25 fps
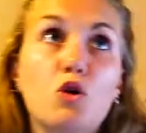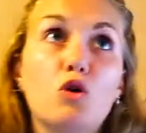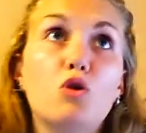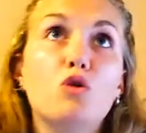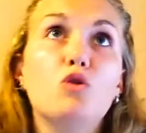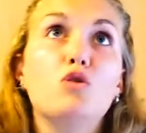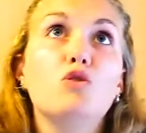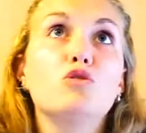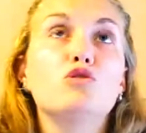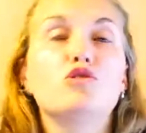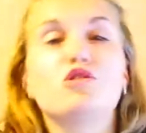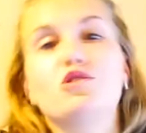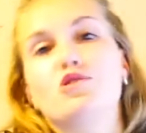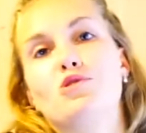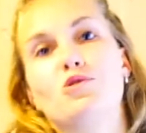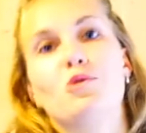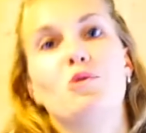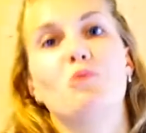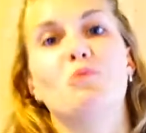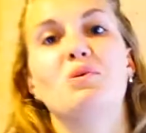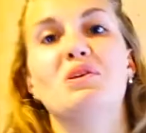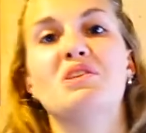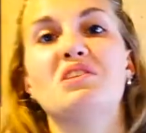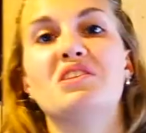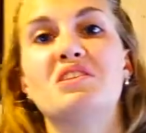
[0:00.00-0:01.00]
Or just do what
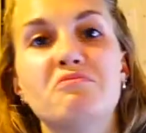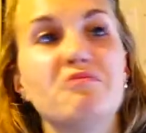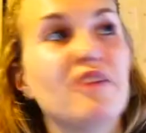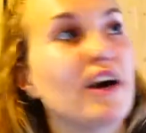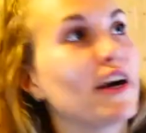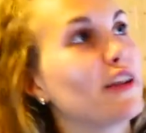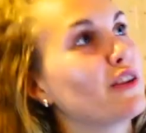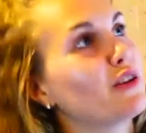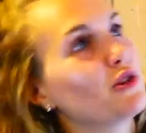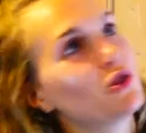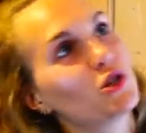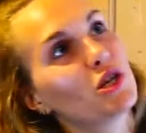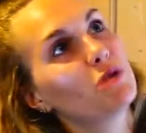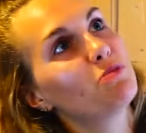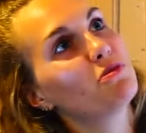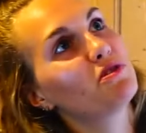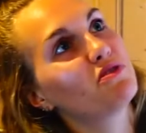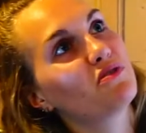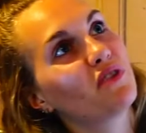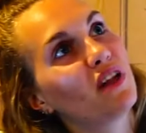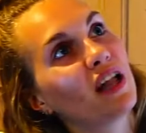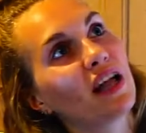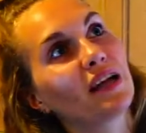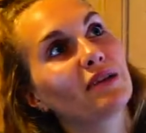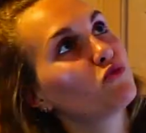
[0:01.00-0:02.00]
we did, find the cheapest
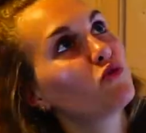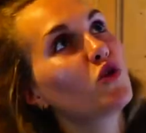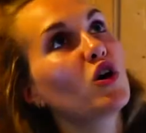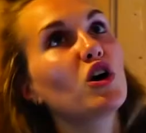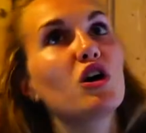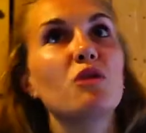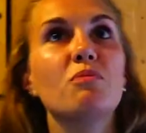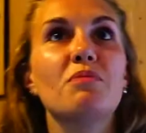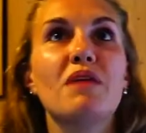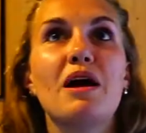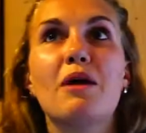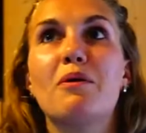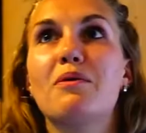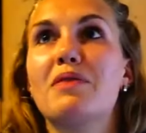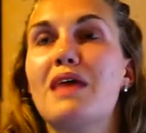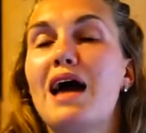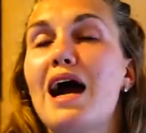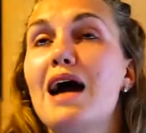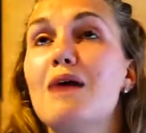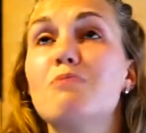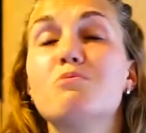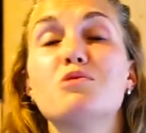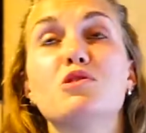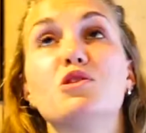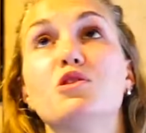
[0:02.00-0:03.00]
flight, rock up there with
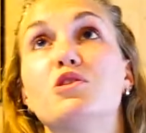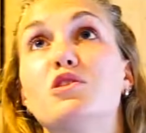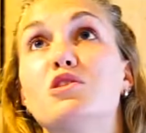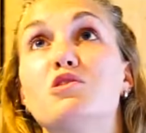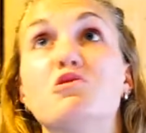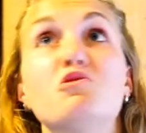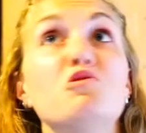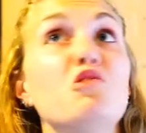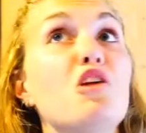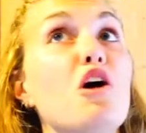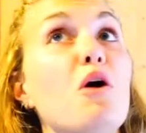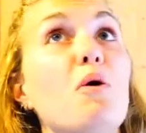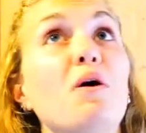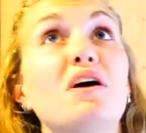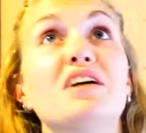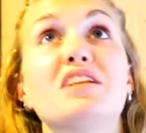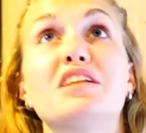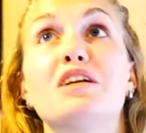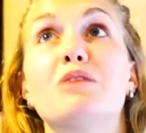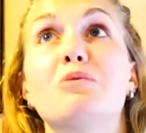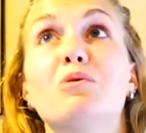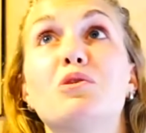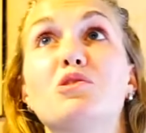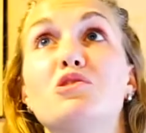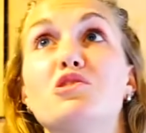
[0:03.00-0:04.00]
absolutely no
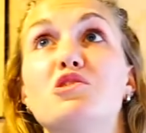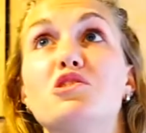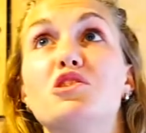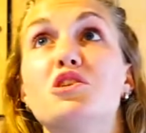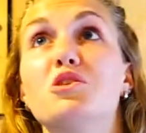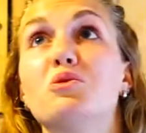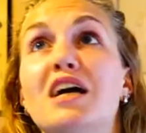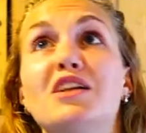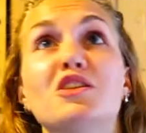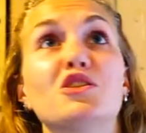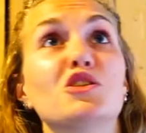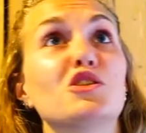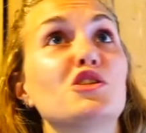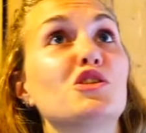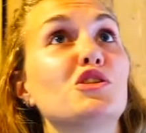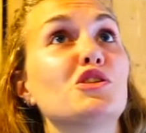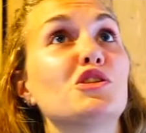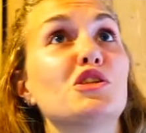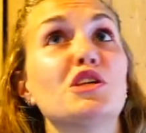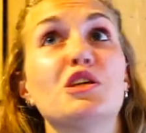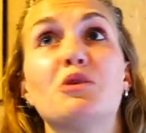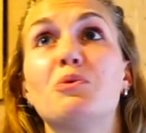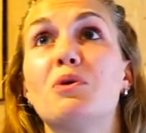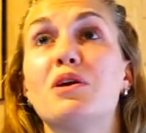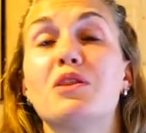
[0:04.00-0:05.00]
idea what to do, and just
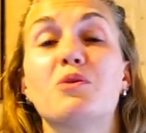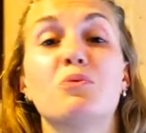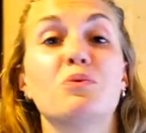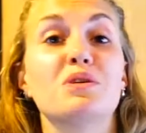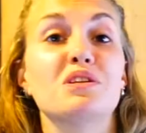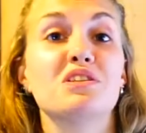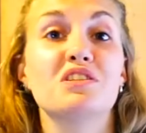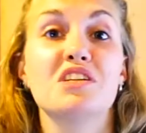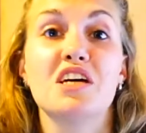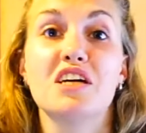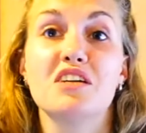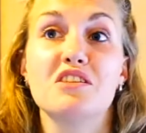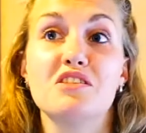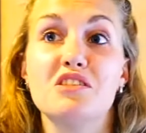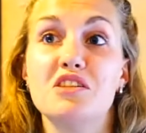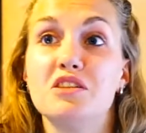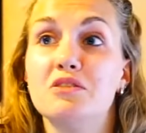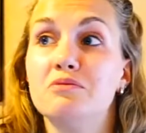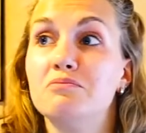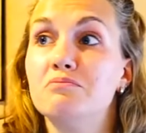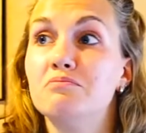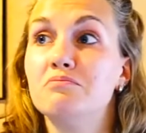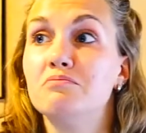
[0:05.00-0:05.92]
see where the wind takes you.